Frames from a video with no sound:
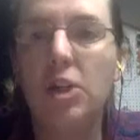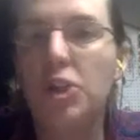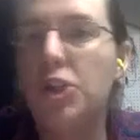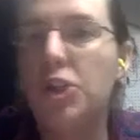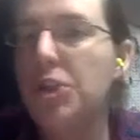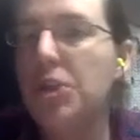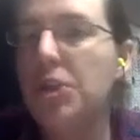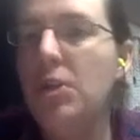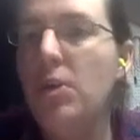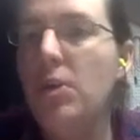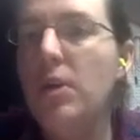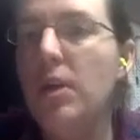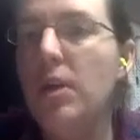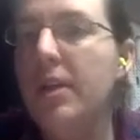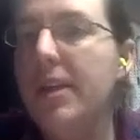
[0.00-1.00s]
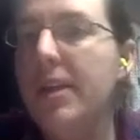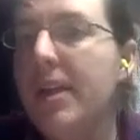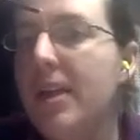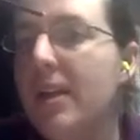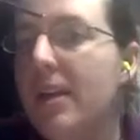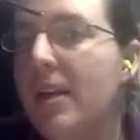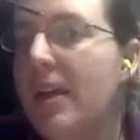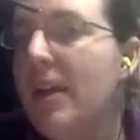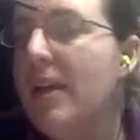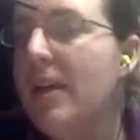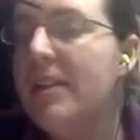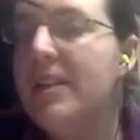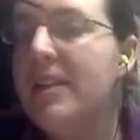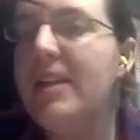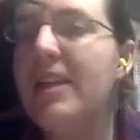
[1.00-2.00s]
true earlier.
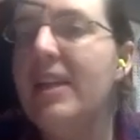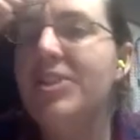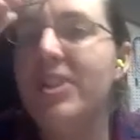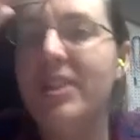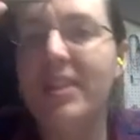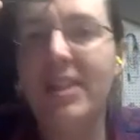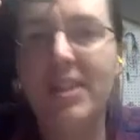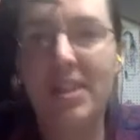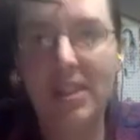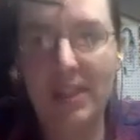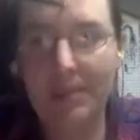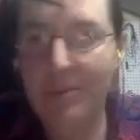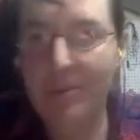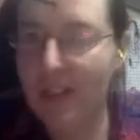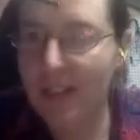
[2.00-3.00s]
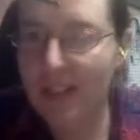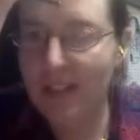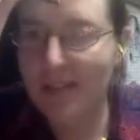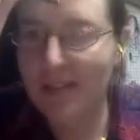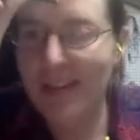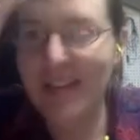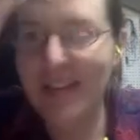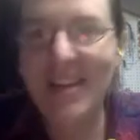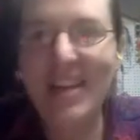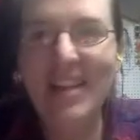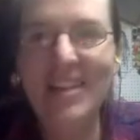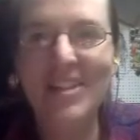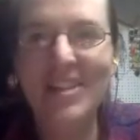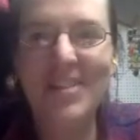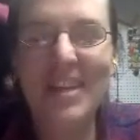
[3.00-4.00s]
They didn't actually list assumptions, right?
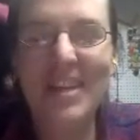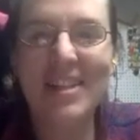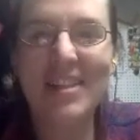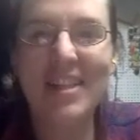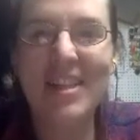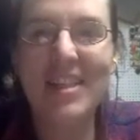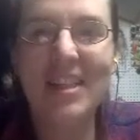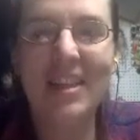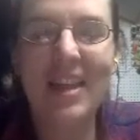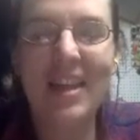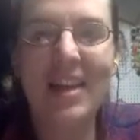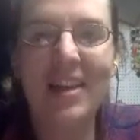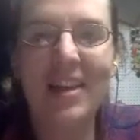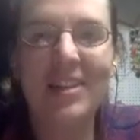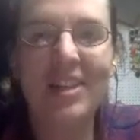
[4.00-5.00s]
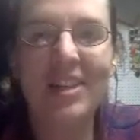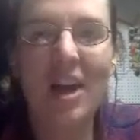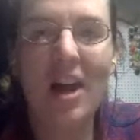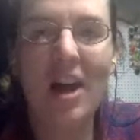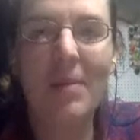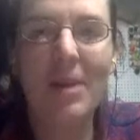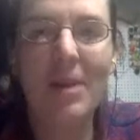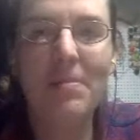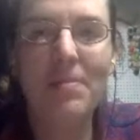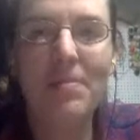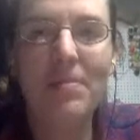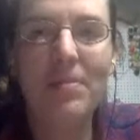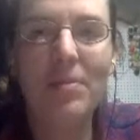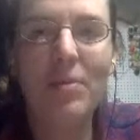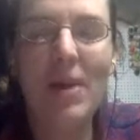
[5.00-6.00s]
So they just listed atomic
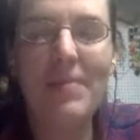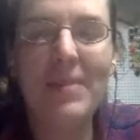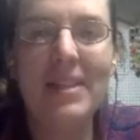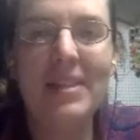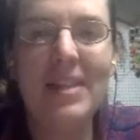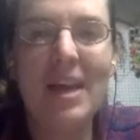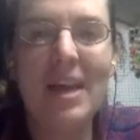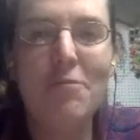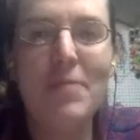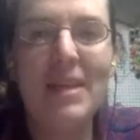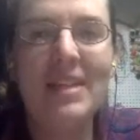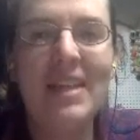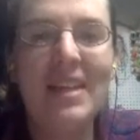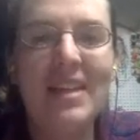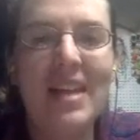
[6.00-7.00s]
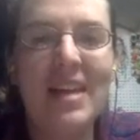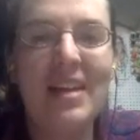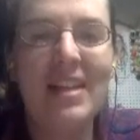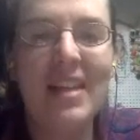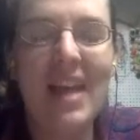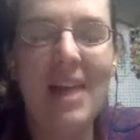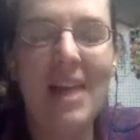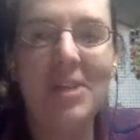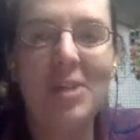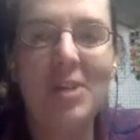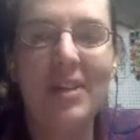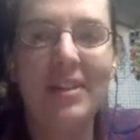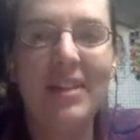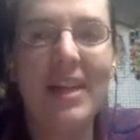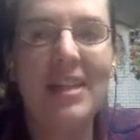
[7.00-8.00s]
weapons have been detonated in the
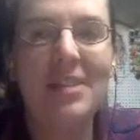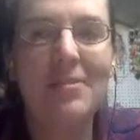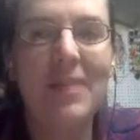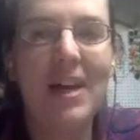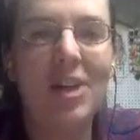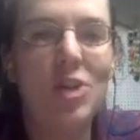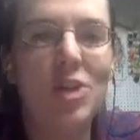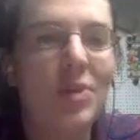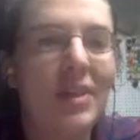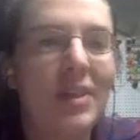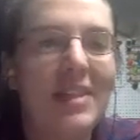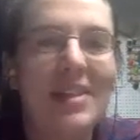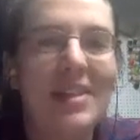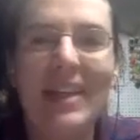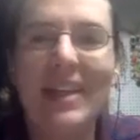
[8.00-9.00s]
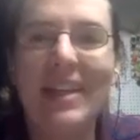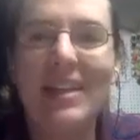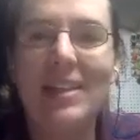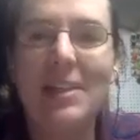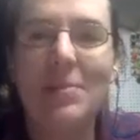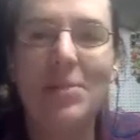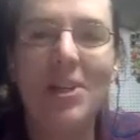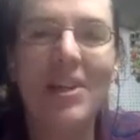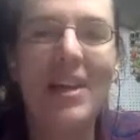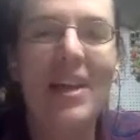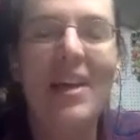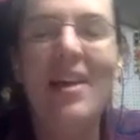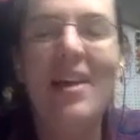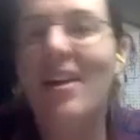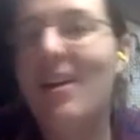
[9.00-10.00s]
atmosphere. That's factual. That's not like an assumption.
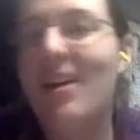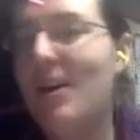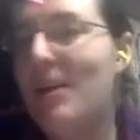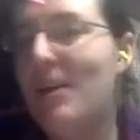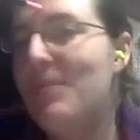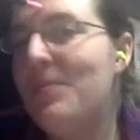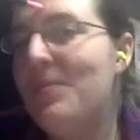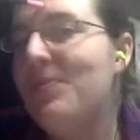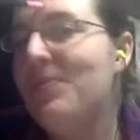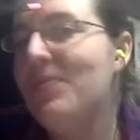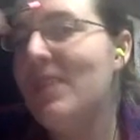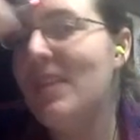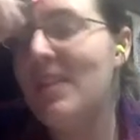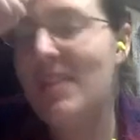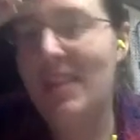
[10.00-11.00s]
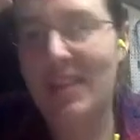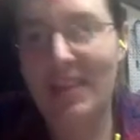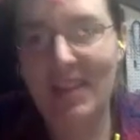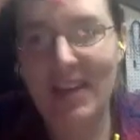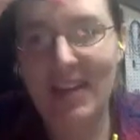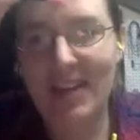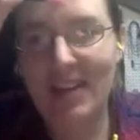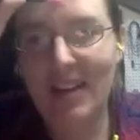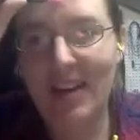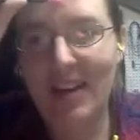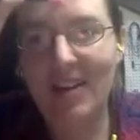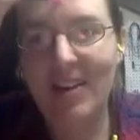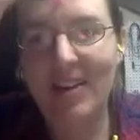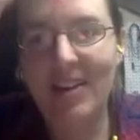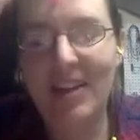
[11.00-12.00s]
Um, that like
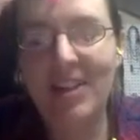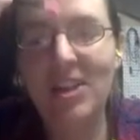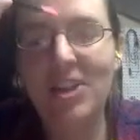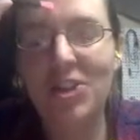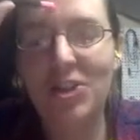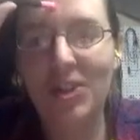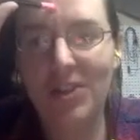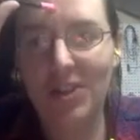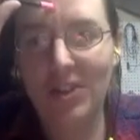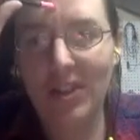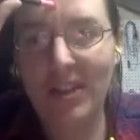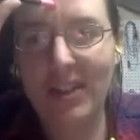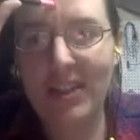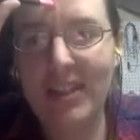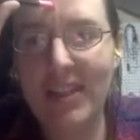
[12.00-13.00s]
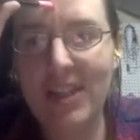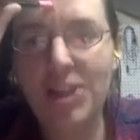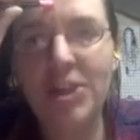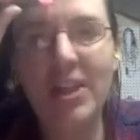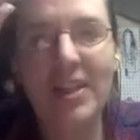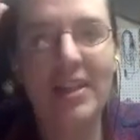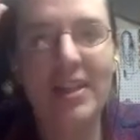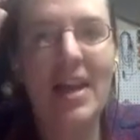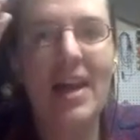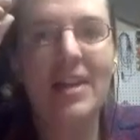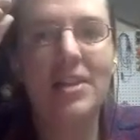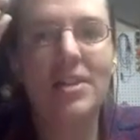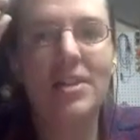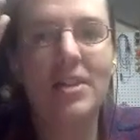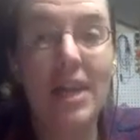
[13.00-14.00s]
industrialization
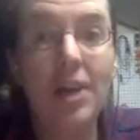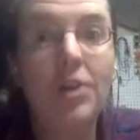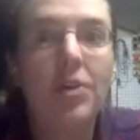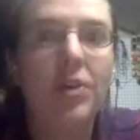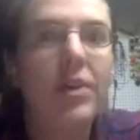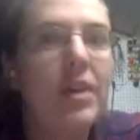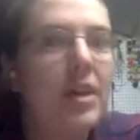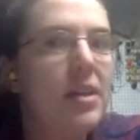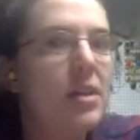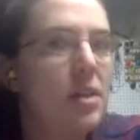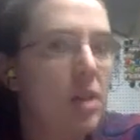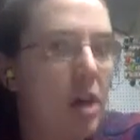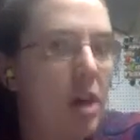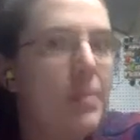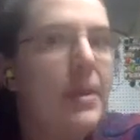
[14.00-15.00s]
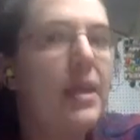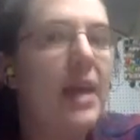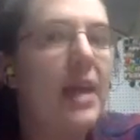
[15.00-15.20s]
has increased carbon